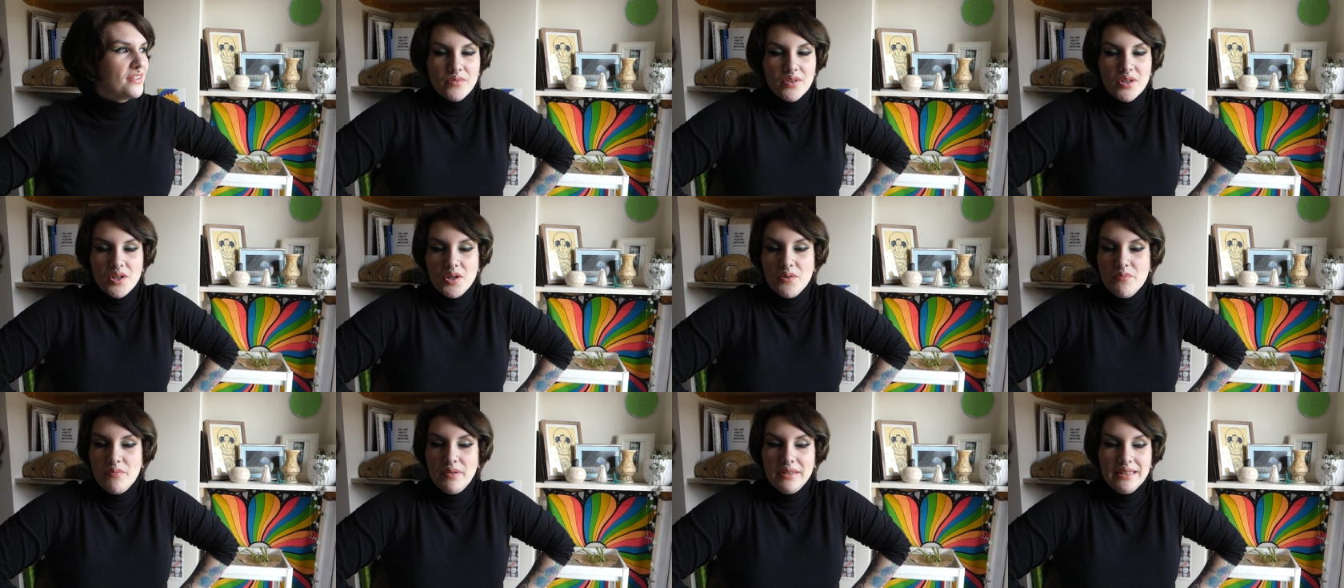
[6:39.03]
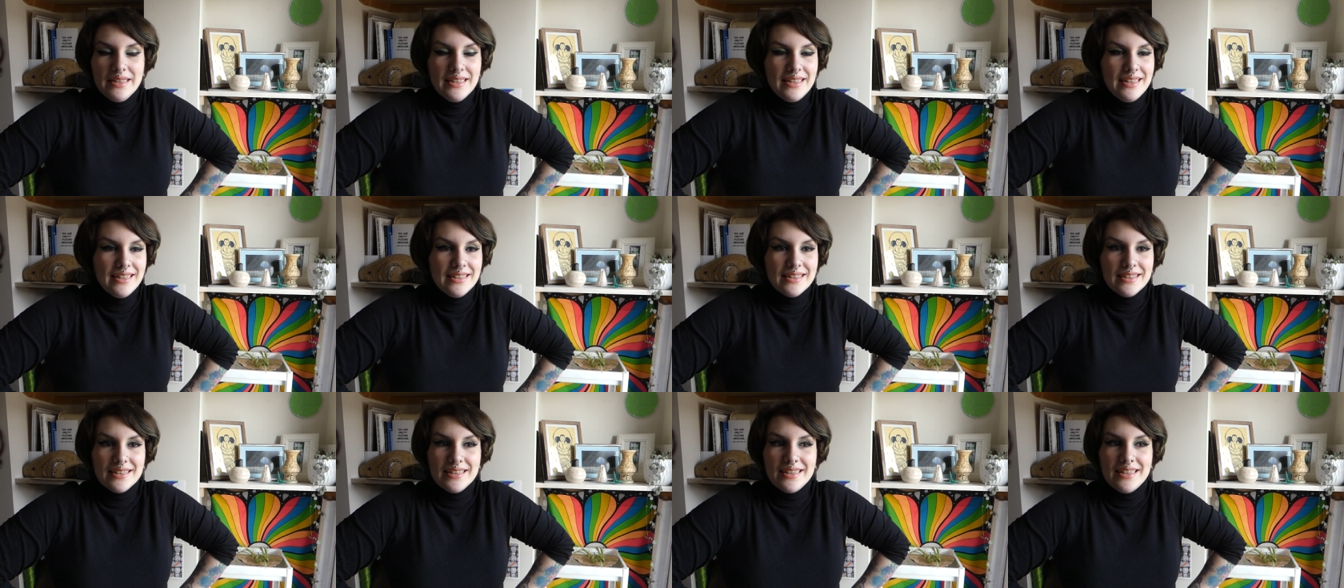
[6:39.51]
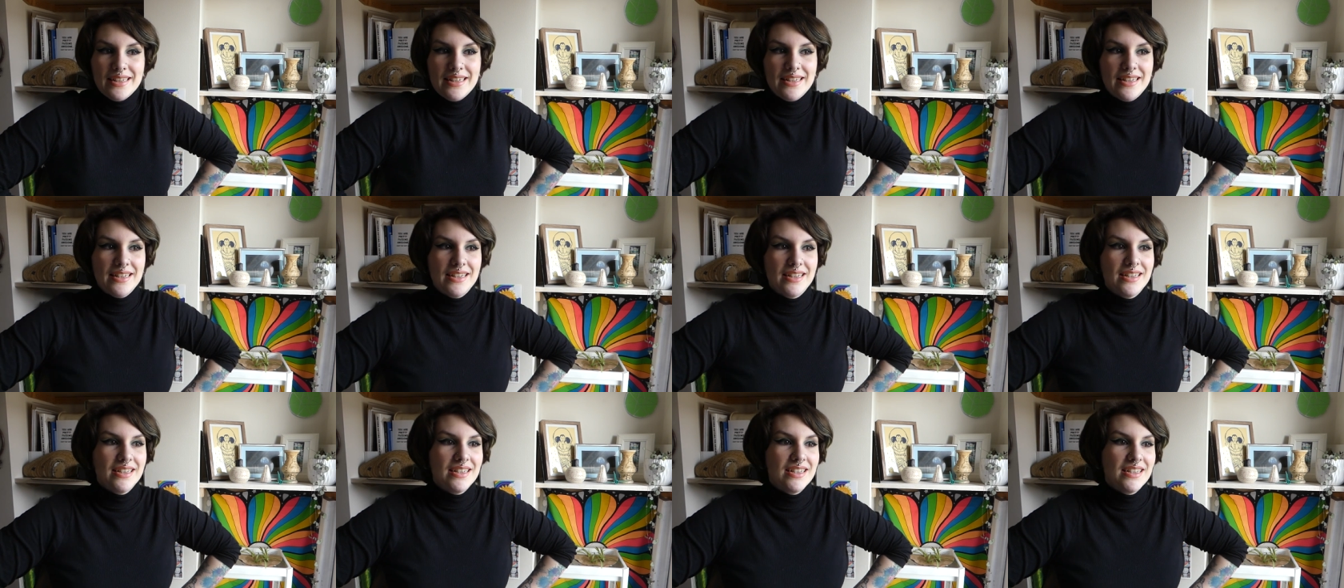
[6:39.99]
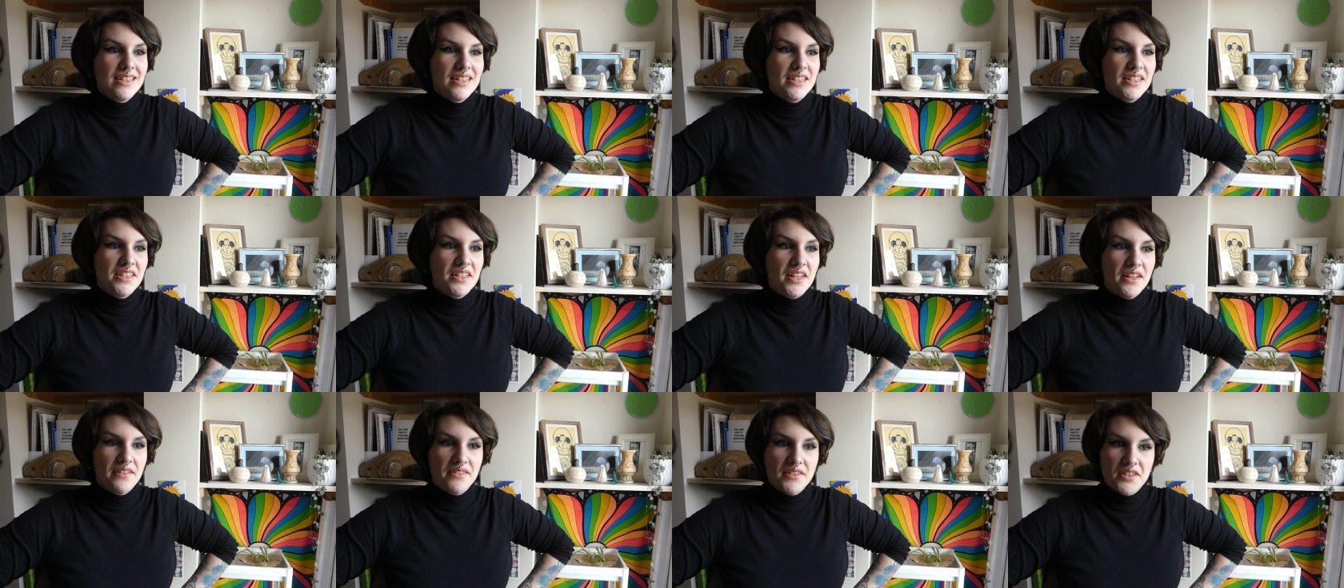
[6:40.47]
Completely
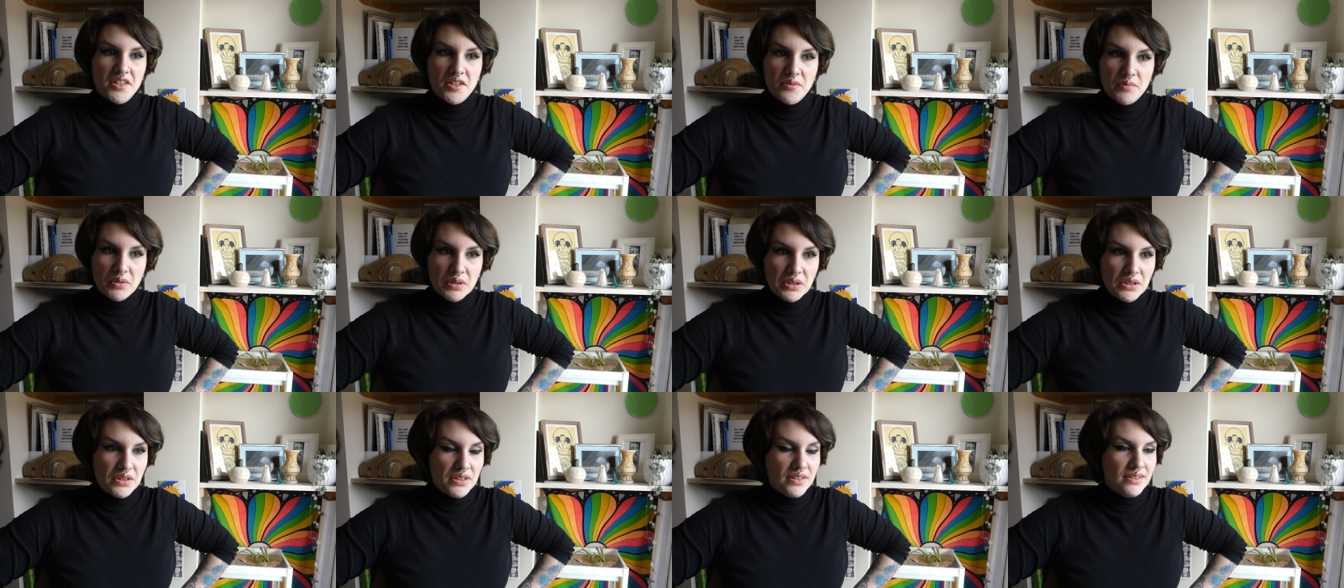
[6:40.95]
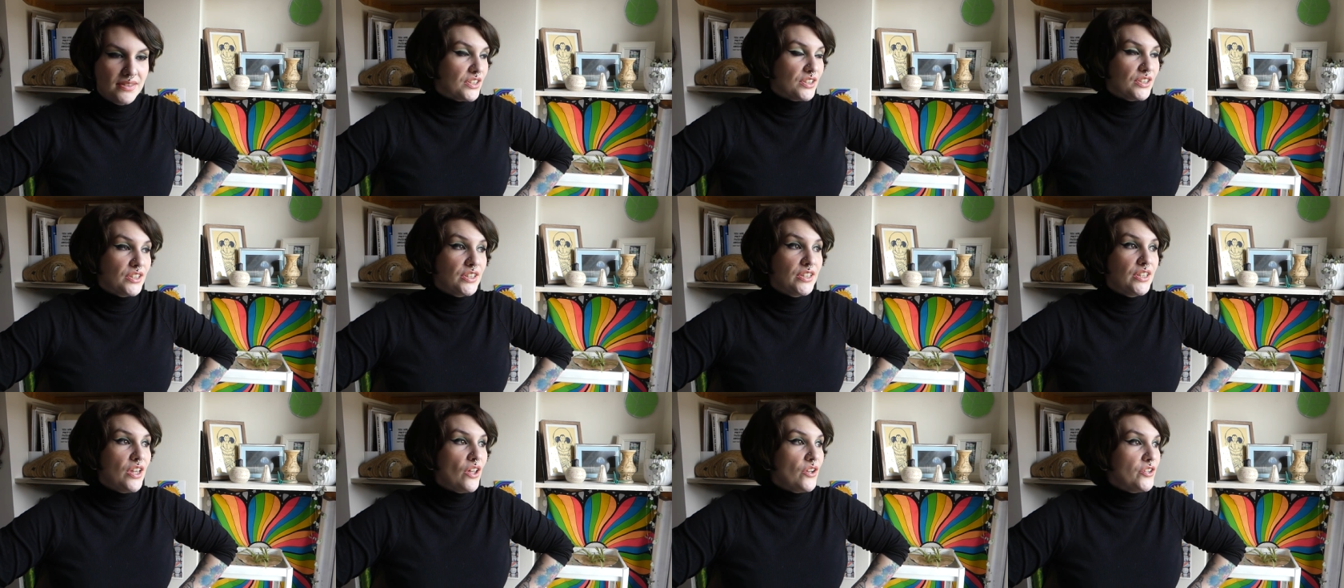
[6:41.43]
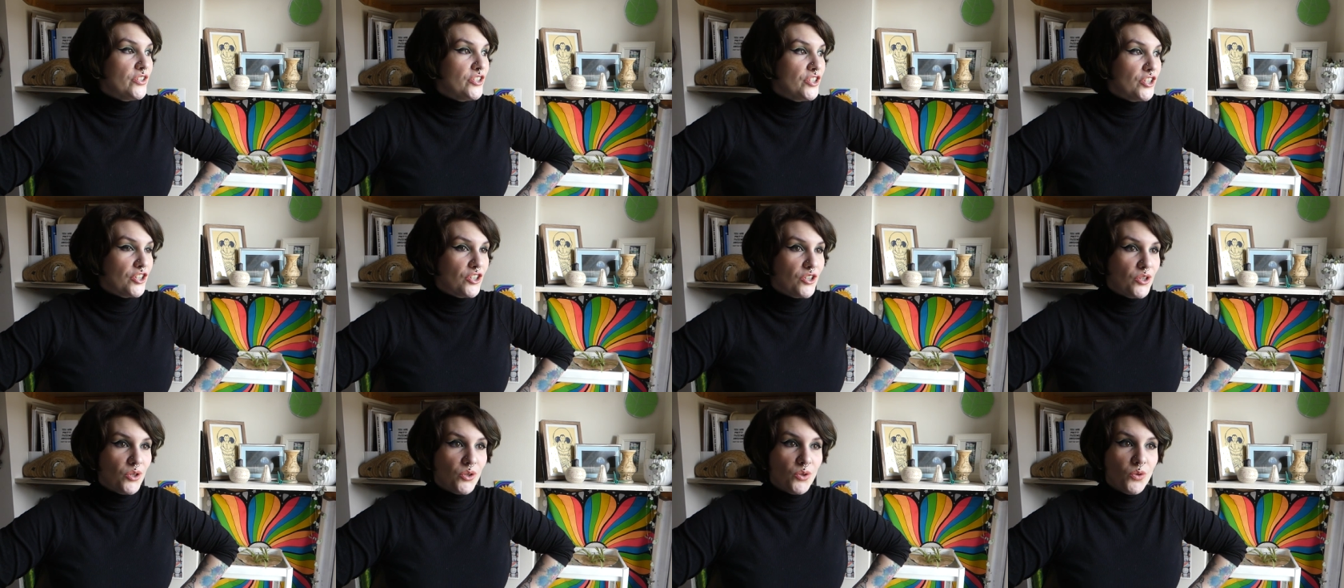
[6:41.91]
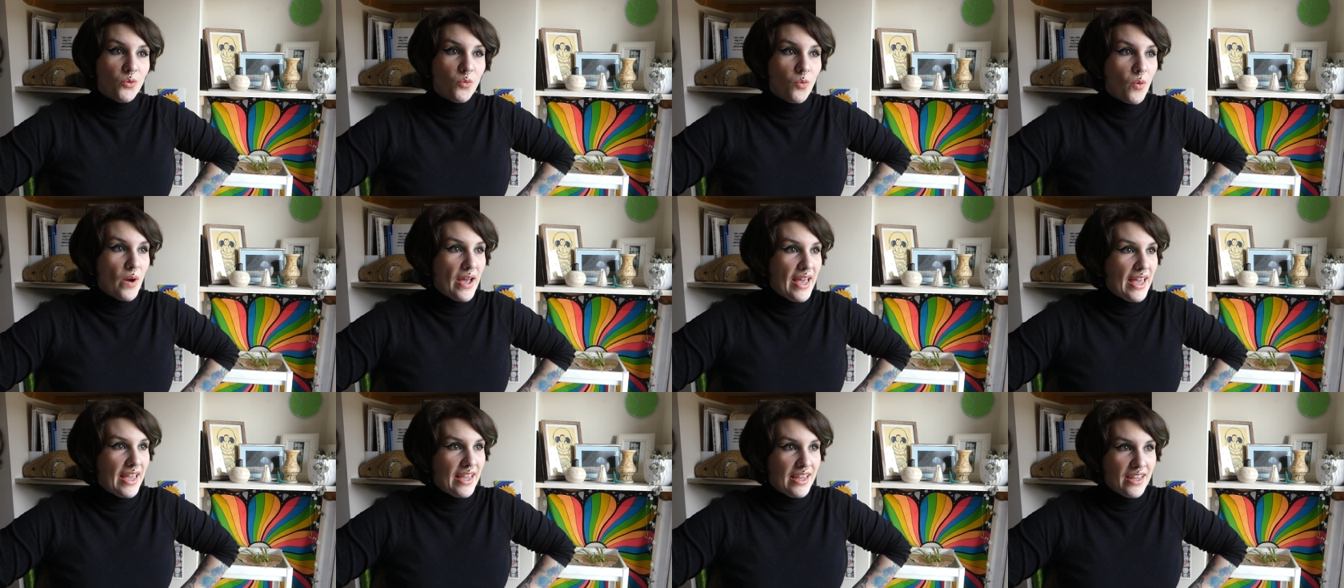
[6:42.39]
sensible, logical
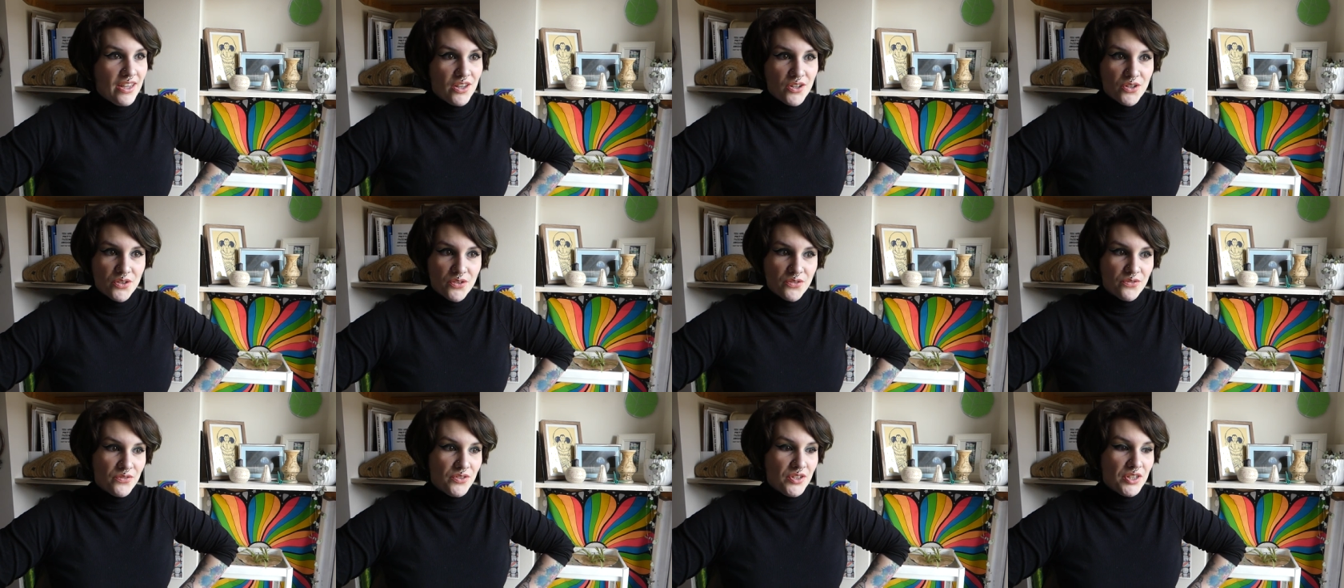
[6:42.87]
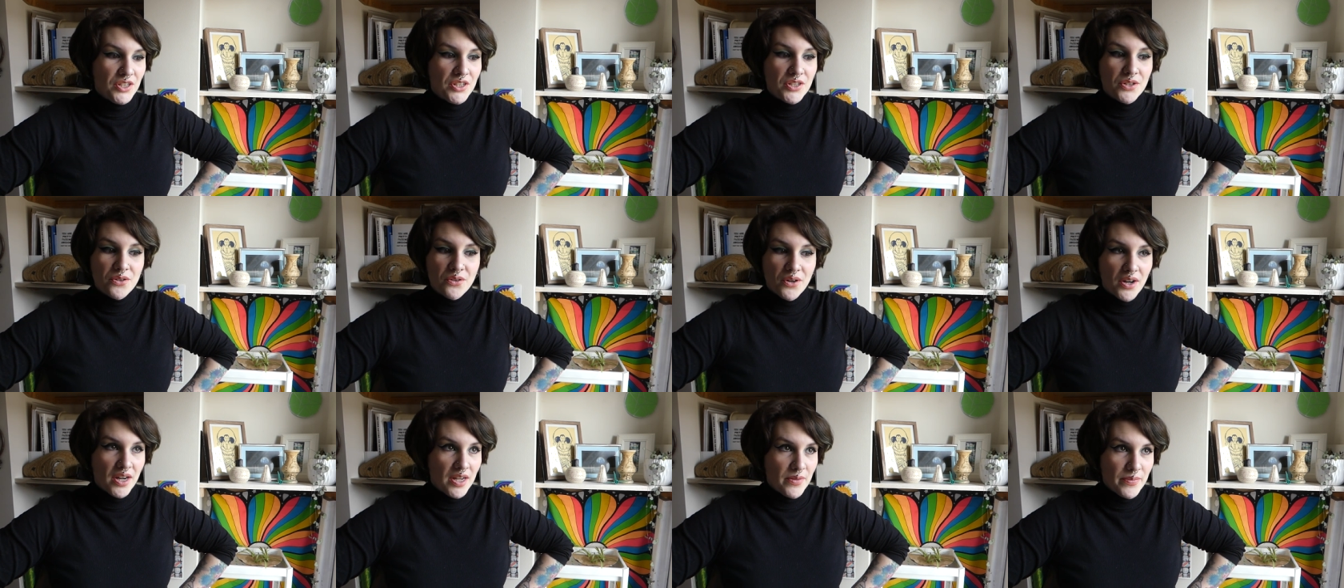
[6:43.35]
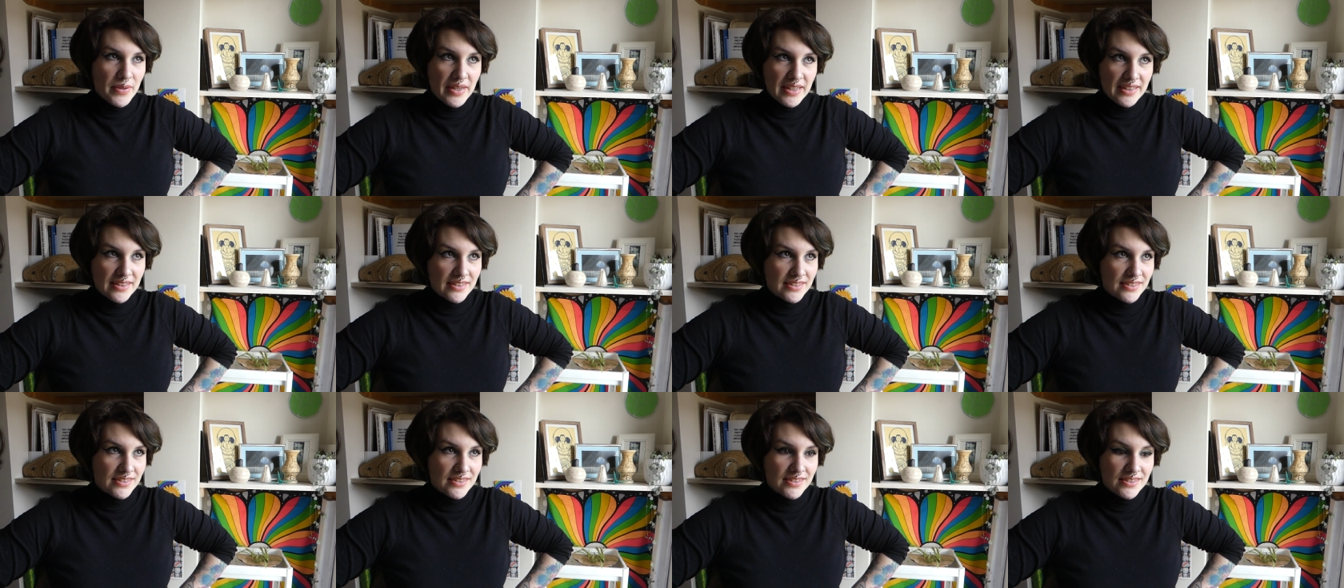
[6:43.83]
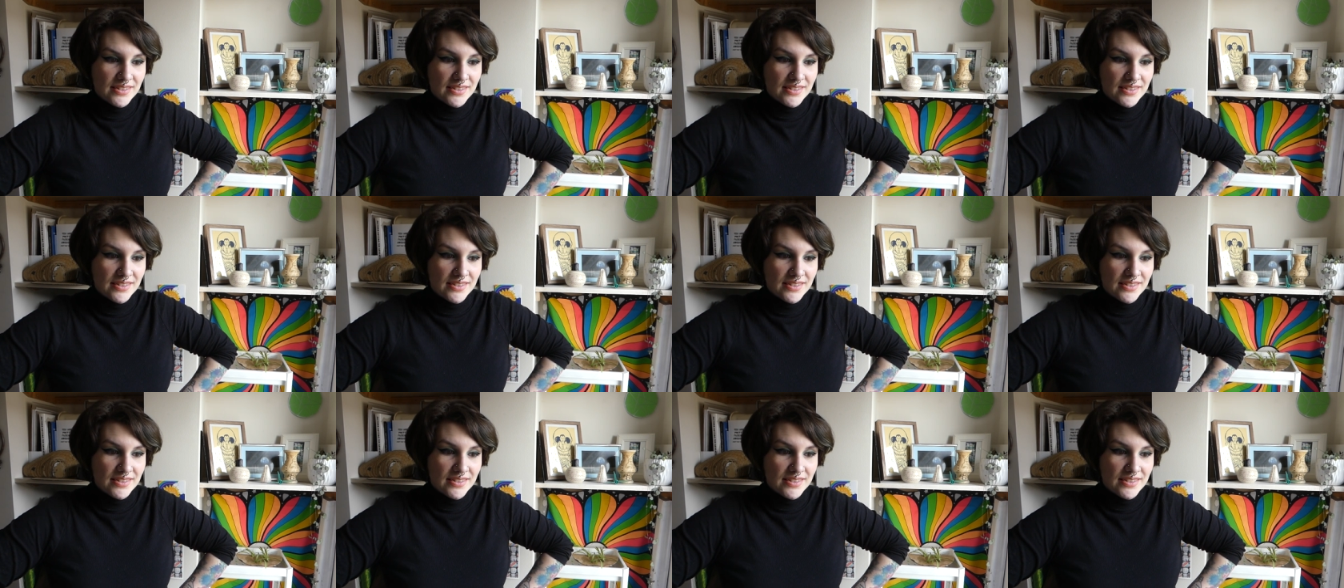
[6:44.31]
way of describing